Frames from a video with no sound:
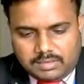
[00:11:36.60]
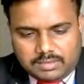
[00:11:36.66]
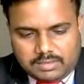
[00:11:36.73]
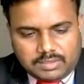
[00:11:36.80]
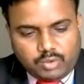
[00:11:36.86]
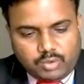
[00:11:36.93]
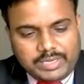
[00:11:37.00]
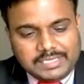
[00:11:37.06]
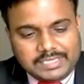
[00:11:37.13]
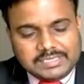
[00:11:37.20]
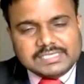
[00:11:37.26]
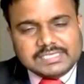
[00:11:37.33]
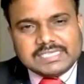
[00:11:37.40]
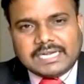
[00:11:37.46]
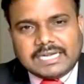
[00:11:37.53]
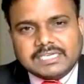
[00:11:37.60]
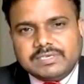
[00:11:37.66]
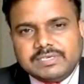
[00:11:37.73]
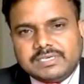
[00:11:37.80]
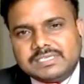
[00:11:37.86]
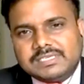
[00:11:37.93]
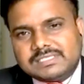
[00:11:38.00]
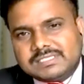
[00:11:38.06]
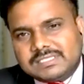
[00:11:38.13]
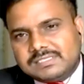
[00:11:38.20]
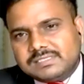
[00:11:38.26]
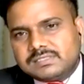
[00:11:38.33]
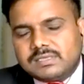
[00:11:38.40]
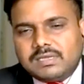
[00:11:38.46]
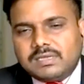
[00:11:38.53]
doing these activities since
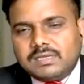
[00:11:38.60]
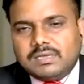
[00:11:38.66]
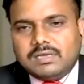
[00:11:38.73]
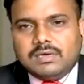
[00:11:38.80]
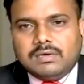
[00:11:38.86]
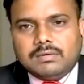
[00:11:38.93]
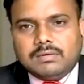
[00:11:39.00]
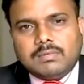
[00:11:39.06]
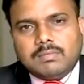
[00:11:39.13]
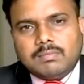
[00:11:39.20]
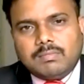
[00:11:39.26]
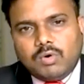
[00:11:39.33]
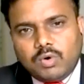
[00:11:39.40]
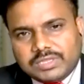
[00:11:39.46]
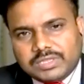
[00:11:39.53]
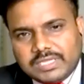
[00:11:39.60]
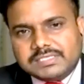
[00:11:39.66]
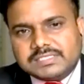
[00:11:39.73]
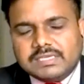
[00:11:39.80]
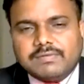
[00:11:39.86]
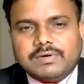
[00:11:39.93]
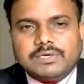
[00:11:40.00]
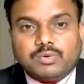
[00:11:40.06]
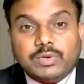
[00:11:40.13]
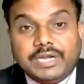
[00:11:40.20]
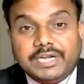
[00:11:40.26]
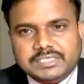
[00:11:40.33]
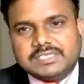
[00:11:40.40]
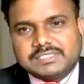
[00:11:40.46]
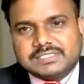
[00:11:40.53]
more than 7 to 8
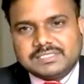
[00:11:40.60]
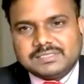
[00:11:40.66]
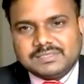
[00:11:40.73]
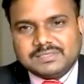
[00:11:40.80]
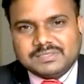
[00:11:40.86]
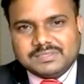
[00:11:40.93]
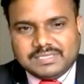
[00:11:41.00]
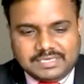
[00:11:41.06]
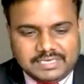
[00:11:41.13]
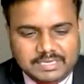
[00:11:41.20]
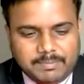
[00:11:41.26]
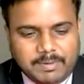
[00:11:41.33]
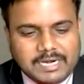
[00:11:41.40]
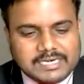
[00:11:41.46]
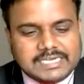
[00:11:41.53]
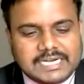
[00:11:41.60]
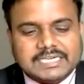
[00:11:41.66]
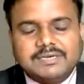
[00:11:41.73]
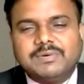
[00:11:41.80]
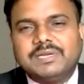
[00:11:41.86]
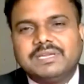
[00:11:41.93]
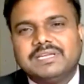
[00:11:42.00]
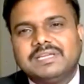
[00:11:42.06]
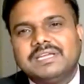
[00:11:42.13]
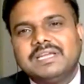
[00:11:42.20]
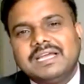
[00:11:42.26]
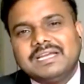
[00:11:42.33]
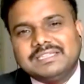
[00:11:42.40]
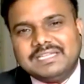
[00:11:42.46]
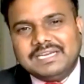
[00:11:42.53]
years, that DPARTS activity,
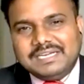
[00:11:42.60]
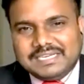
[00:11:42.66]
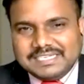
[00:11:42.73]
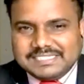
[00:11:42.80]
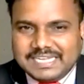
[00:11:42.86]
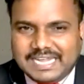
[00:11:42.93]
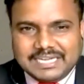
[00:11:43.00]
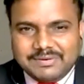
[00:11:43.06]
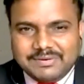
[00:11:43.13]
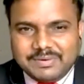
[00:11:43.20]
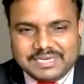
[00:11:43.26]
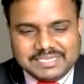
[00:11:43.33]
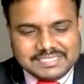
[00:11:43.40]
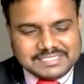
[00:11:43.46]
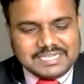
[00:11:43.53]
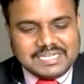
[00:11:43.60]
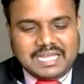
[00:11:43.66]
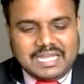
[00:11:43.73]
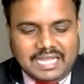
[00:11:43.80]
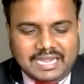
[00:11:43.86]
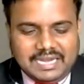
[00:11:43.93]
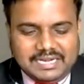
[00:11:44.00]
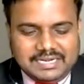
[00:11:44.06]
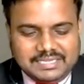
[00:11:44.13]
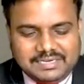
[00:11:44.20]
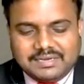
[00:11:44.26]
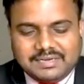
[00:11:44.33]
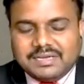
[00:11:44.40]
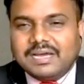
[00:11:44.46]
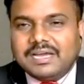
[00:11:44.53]
then TG activities, and then
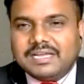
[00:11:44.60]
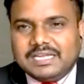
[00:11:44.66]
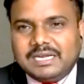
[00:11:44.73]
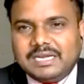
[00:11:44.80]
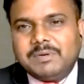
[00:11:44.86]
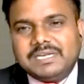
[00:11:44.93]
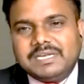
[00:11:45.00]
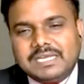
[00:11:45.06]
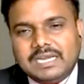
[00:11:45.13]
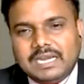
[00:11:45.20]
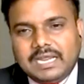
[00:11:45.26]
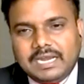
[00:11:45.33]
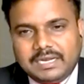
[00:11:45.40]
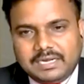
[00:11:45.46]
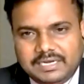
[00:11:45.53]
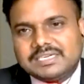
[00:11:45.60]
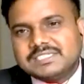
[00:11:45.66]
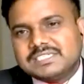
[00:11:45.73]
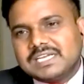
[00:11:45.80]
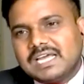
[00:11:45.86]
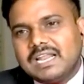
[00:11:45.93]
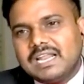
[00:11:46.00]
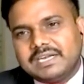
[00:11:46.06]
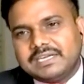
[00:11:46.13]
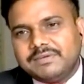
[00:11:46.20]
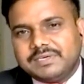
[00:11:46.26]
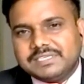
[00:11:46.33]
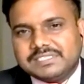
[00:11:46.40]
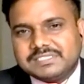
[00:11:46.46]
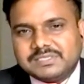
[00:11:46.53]
NPTEL and internshala
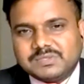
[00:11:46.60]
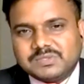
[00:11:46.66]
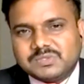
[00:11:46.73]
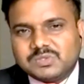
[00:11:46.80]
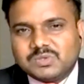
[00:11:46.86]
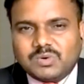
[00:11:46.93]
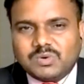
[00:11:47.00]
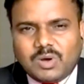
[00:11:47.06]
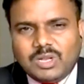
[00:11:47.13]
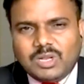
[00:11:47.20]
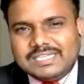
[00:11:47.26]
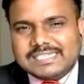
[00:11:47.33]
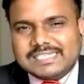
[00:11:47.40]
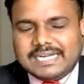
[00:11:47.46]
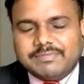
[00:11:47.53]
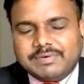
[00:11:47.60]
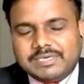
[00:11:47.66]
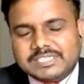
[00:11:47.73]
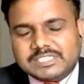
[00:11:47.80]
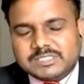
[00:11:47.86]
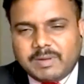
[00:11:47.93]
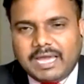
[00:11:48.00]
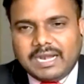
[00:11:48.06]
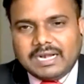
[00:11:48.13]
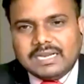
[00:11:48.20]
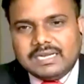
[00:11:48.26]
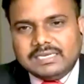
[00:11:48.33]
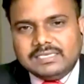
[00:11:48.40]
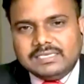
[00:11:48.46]
activities. So all these activities parallelly